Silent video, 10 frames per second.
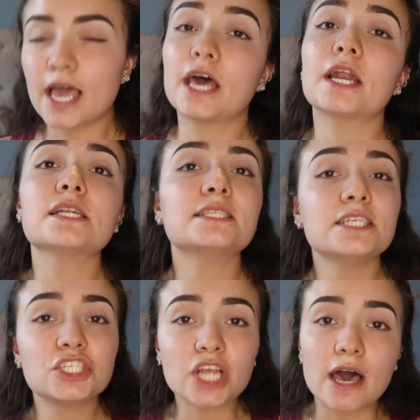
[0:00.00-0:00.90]
And
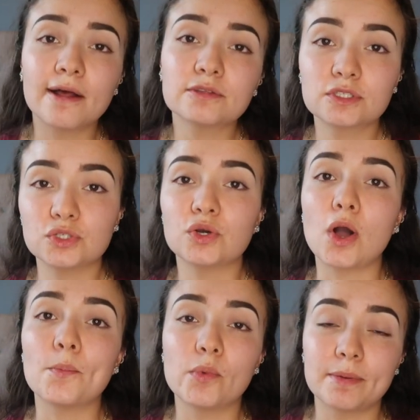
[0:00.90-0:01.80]
honestly, shout out
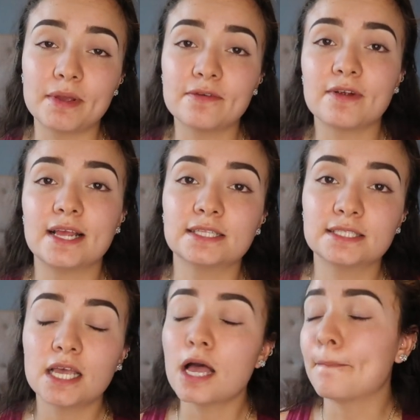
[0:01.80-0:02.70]
to one of my friends,
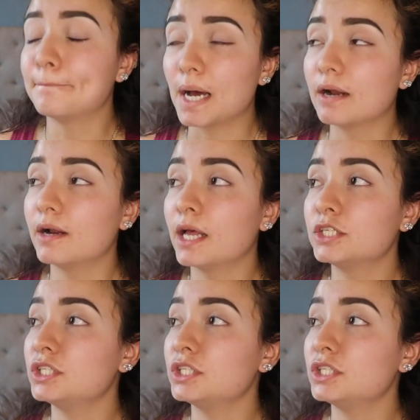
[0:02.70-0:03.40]
Myra.